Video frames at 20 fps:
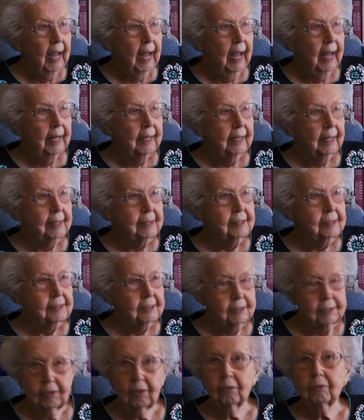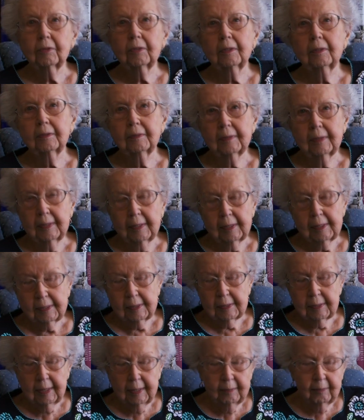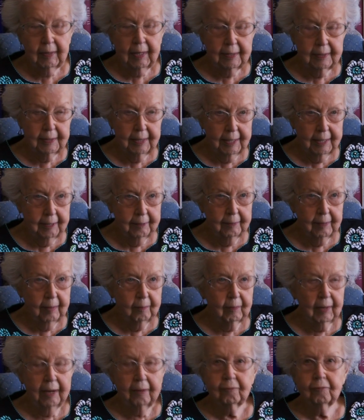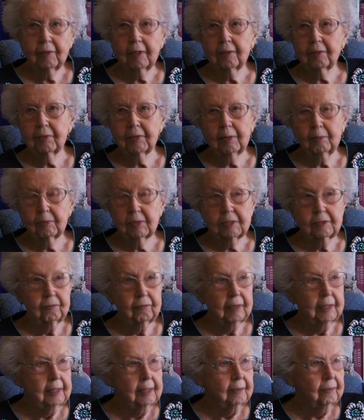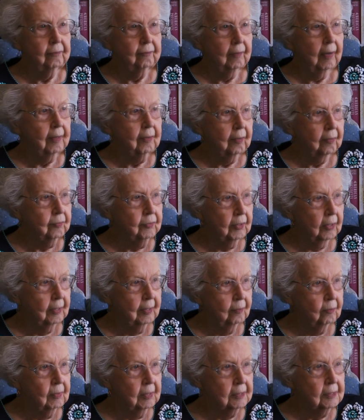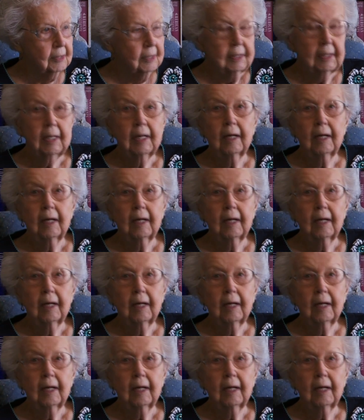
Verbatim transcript: And I told her, and my dad, and my father thought it was funny. Father thought it was